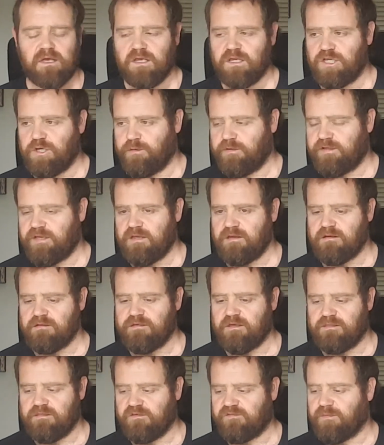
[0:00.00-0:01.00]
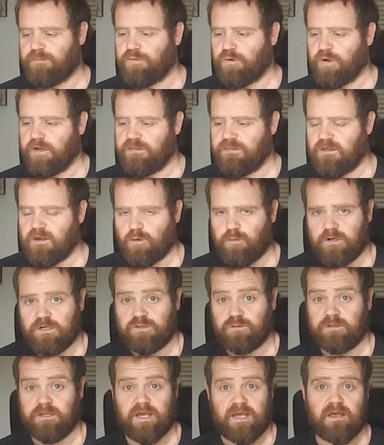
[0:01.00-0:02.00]
You would hear that there's a point there where
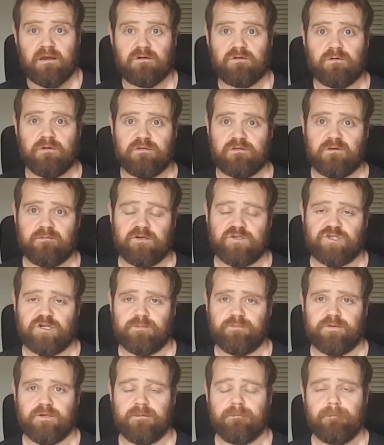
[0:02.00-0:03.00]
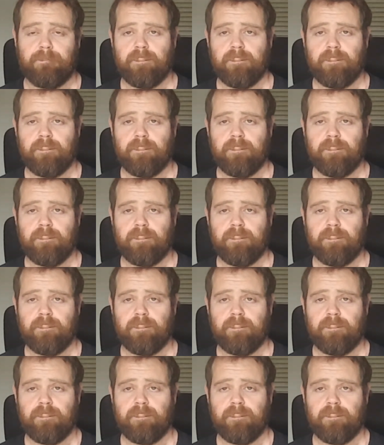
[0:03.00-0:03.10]
there's only air going through my trumpet.